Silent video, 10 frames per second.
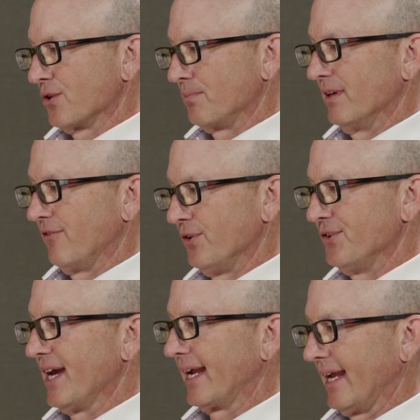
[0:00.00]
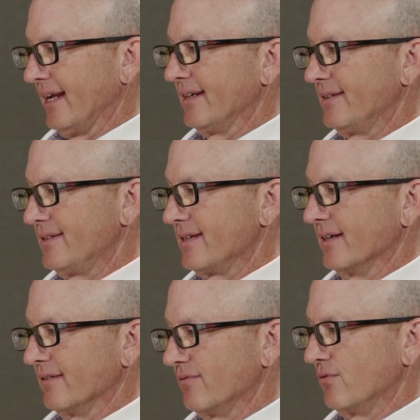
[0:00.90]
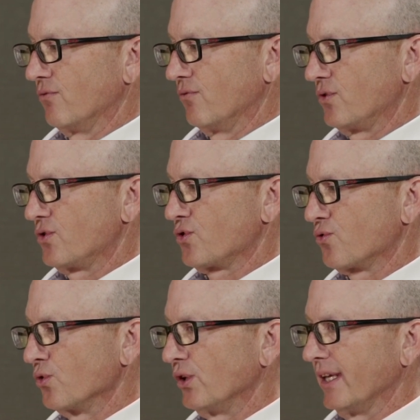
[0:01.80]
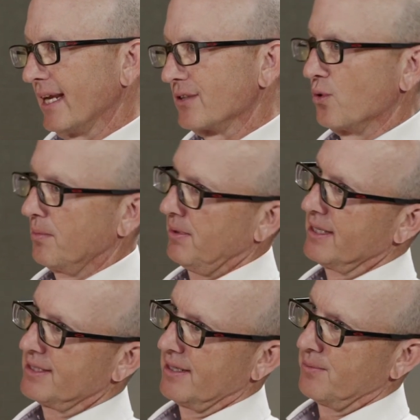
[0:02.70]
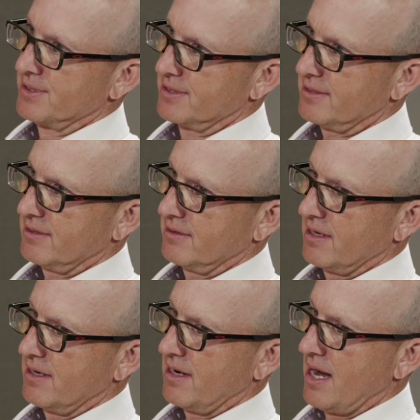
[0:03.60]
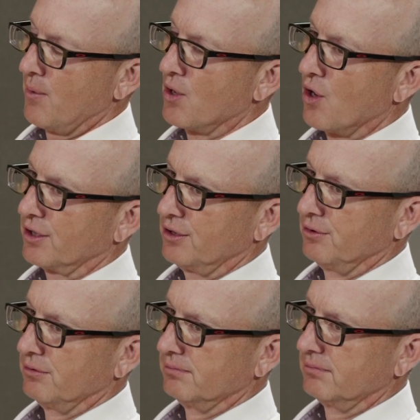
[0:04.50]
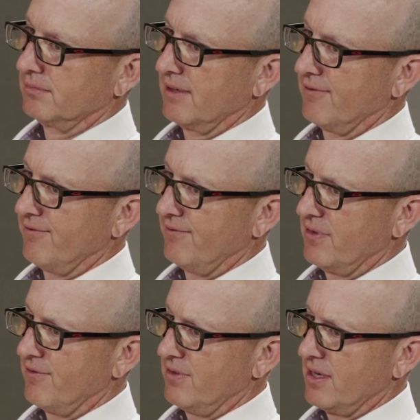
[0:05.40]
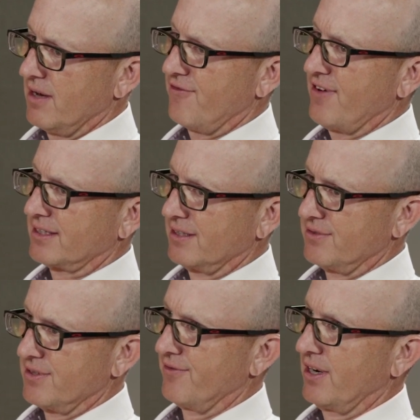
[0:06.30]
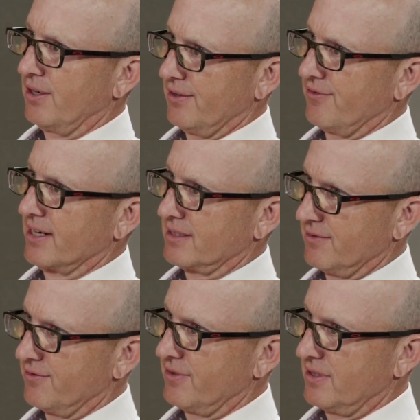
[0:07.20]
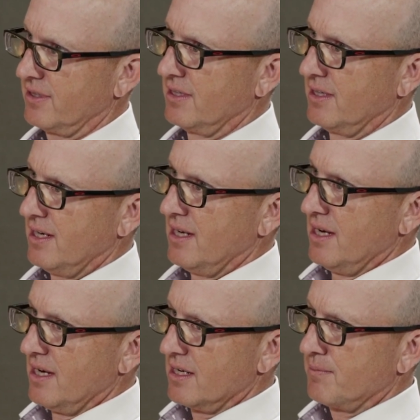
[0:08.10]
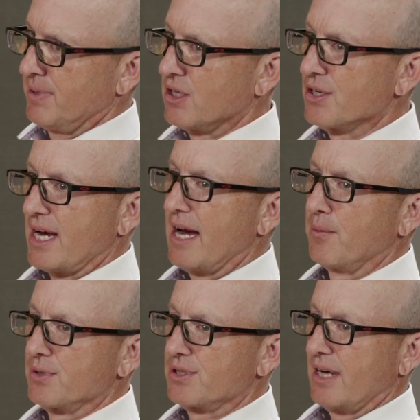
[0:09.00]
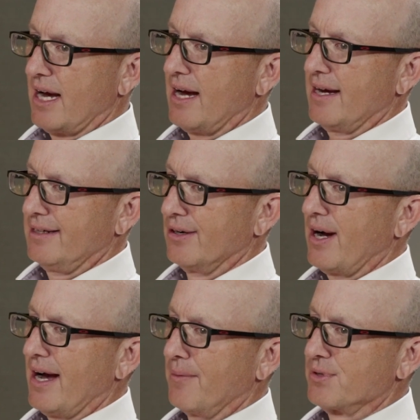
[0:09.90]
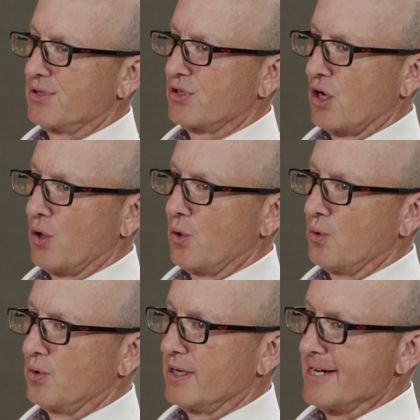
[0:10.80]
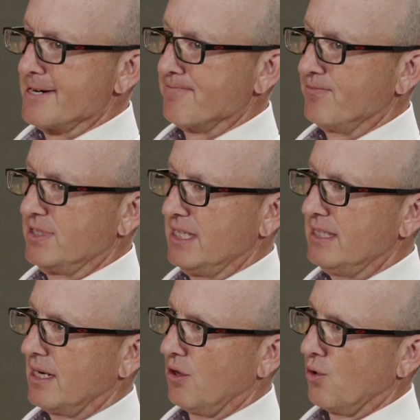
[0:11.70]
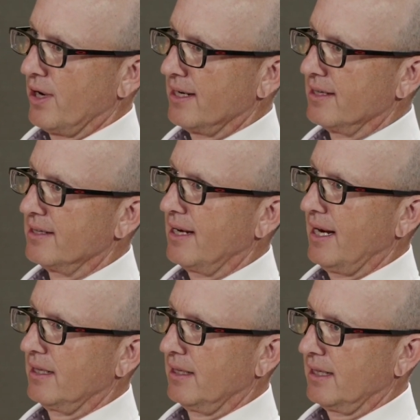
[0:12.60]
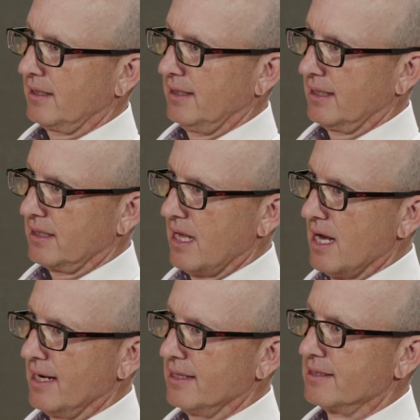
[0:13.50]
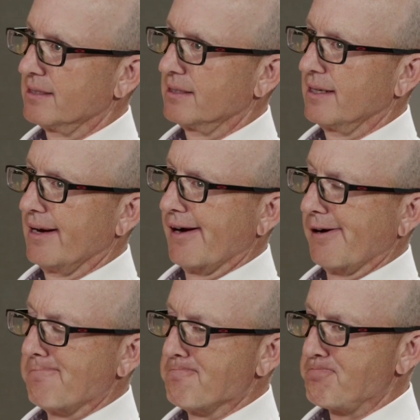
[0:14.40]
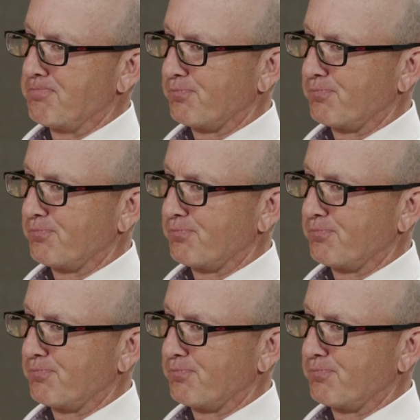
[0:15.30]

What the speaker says: it took me a full decade to truly get to a place that was, I would argue, effective to very effective. Because I was so detail oriented, analytically inclined. I